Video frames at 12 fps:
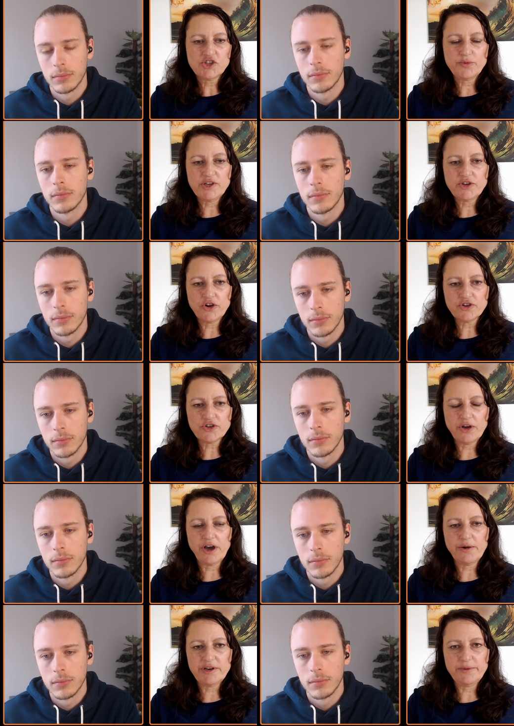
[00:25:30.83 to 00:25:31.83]
Speaker 1: So we don't
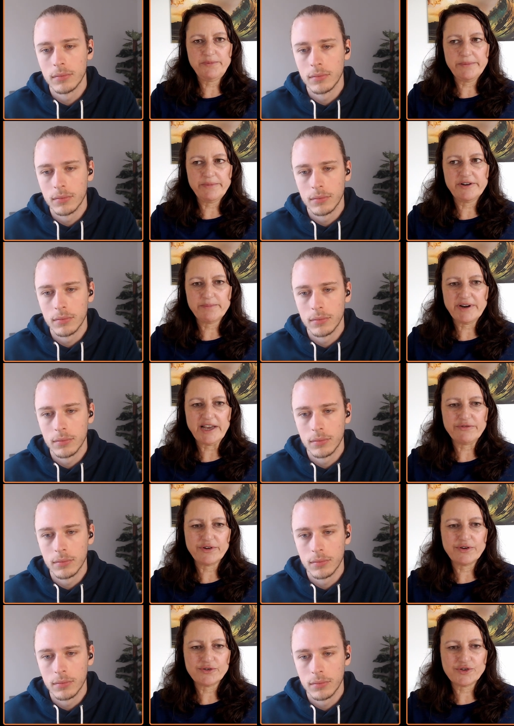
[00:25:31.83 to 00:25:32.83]
know how many people apply
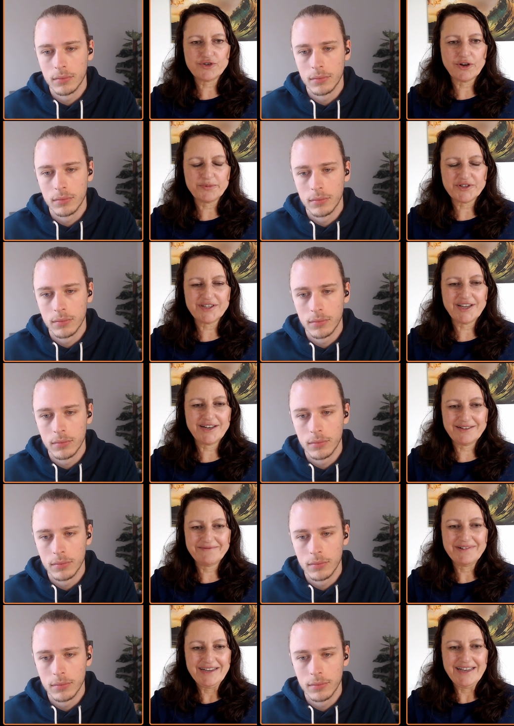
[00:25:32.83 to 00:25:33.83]
for those jobs and
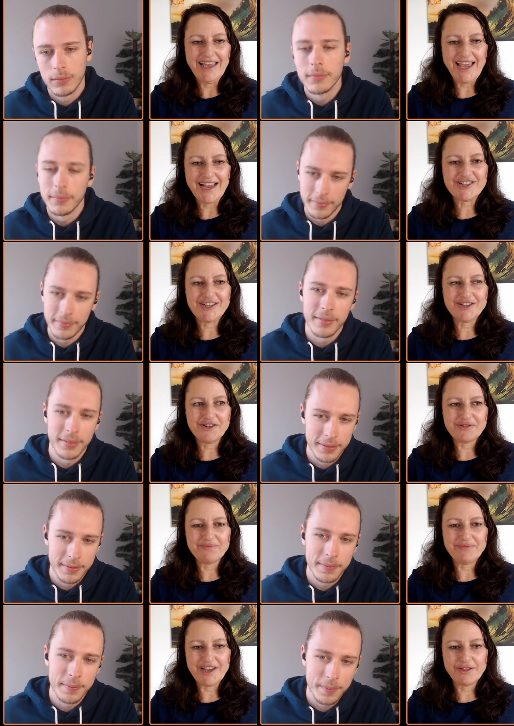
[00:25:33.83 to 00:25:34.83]
then actually
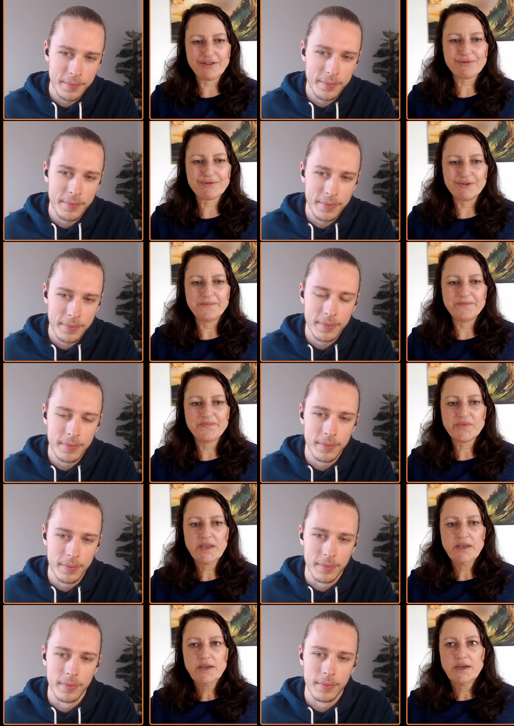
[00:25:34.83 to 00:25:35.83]
don't make it through.
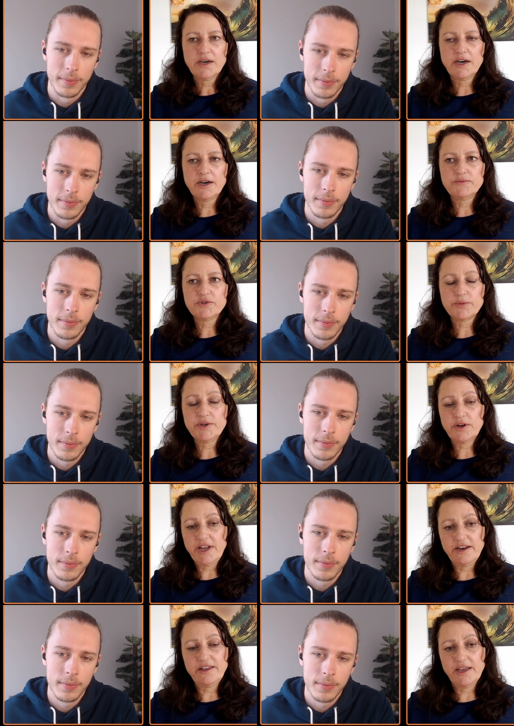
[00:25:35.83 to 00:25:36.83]
Mm-hmm. So we don't
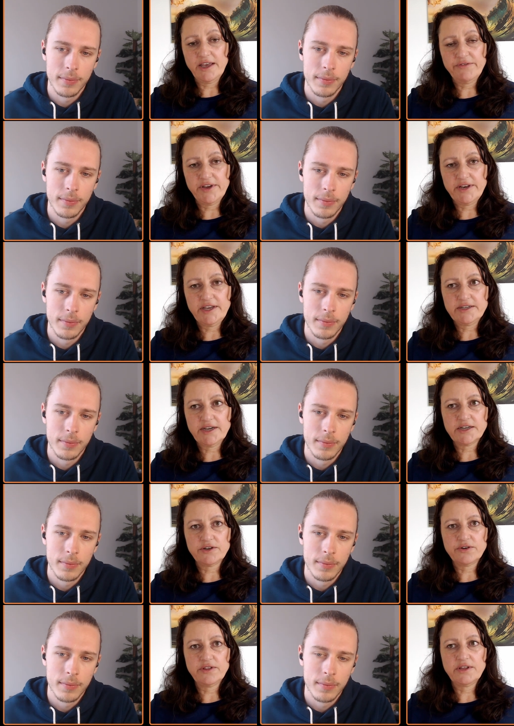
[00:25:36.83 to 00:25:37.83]
have any, have any
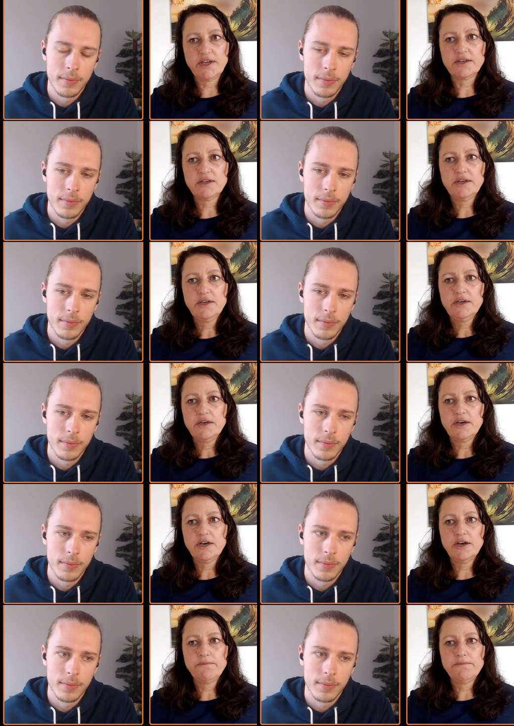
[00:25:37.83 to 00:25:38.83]
data on that.
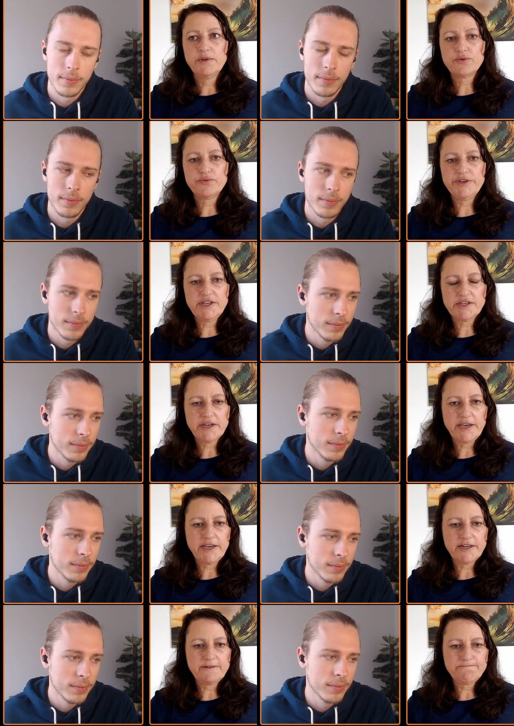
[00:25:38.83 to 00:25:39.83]
Um,
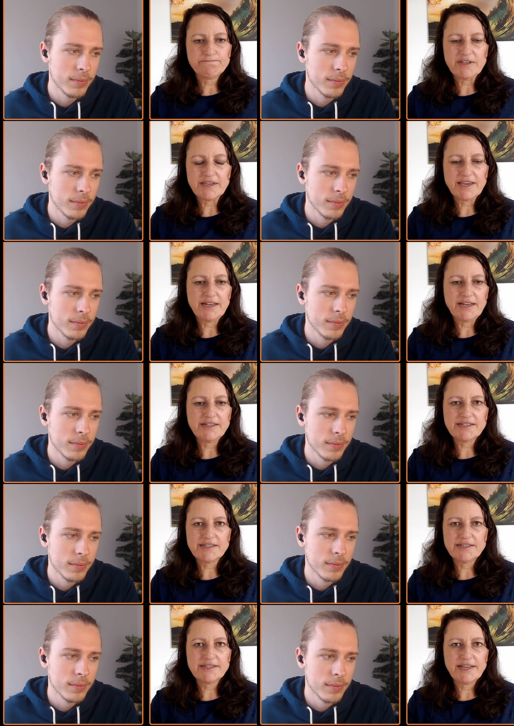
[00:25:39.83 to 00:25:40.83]
retail, again,
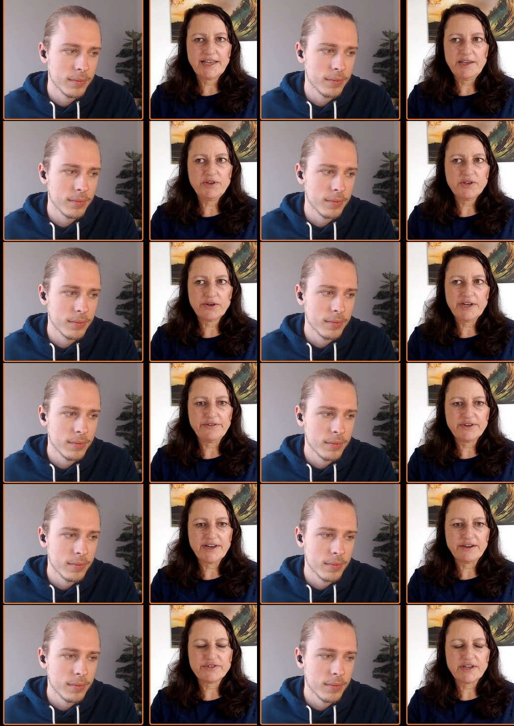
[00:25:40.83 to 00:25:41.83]
it's the same. We don't have
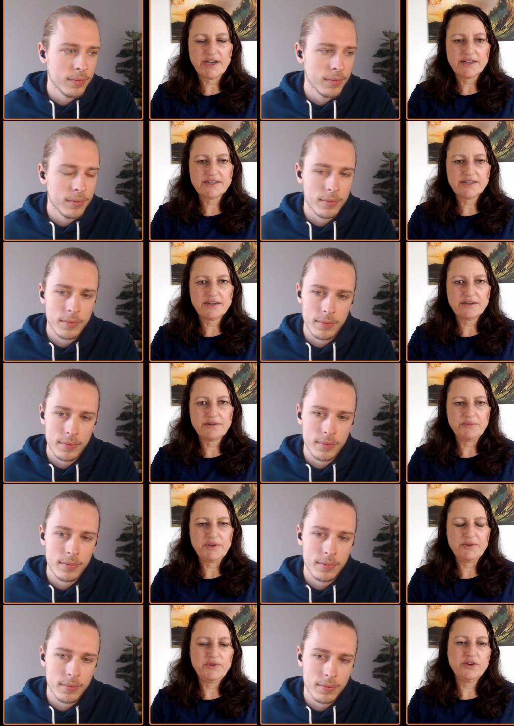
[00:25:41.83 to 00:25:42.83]
enough data. I
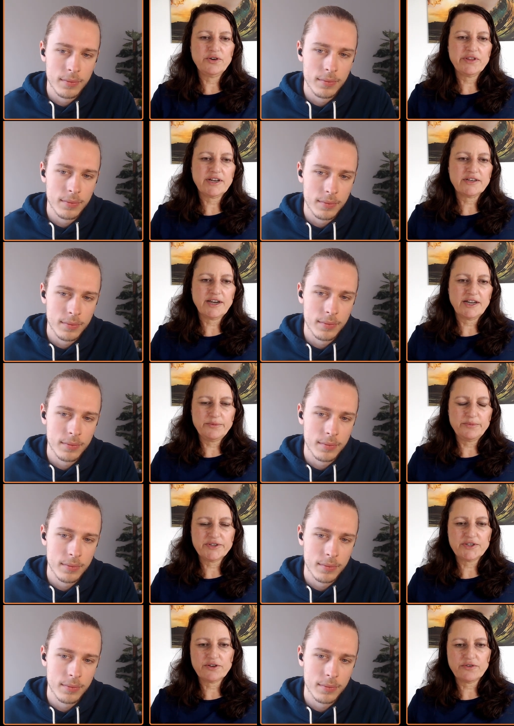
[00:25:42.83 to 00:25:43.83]
mean, we know that
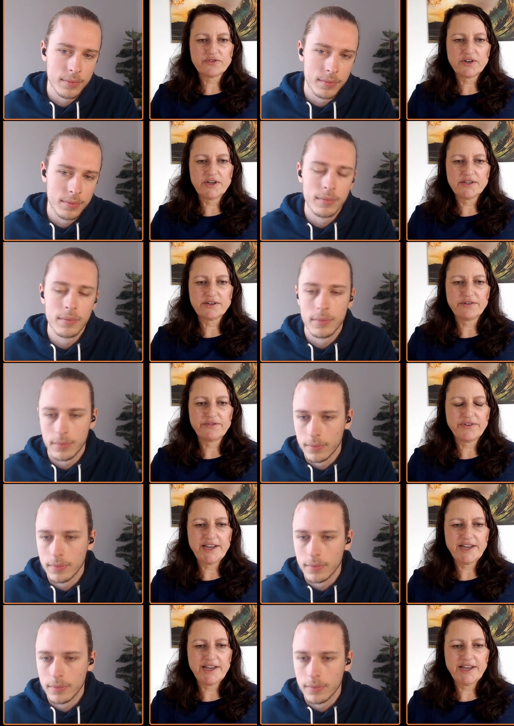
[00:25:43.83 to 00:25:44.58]
90% of traders are